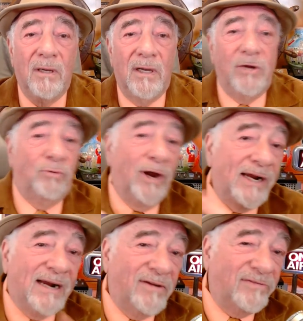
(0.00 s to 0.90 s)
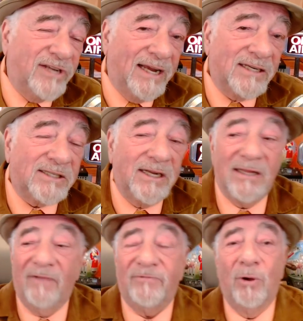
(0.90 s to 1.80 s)
He ran out of Afghanistan and
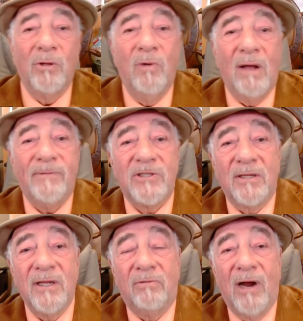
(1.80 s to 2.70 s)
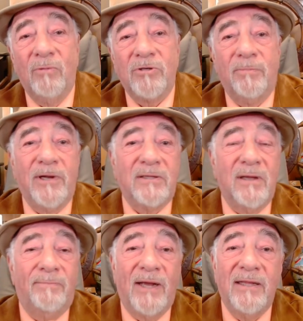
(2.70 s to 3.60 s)
left all the weapons on the ground, which are picked
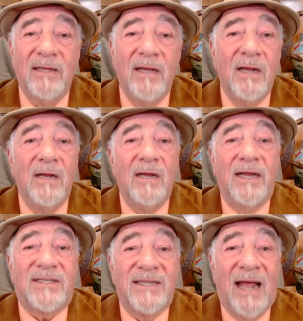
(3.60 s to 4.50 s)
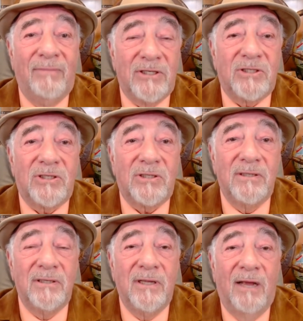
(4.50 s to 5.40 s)
up by the Islamists
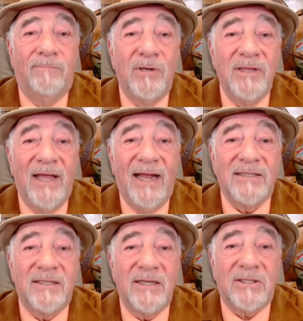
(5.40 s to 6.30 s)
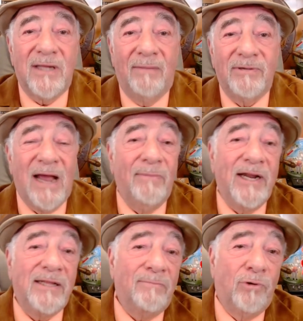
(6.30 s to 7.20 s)
and put in the hands of the Islamists. How
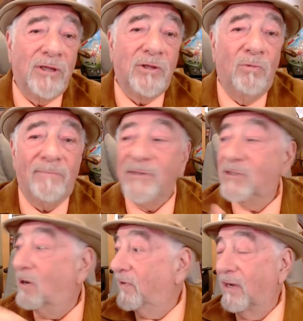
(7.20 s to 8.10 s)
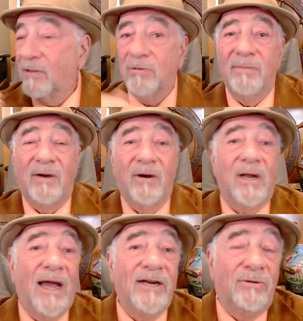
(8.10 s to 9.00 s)
many of them brought the weapons over here to
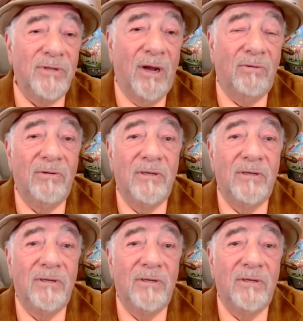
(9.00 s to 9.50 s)
America? I don't know.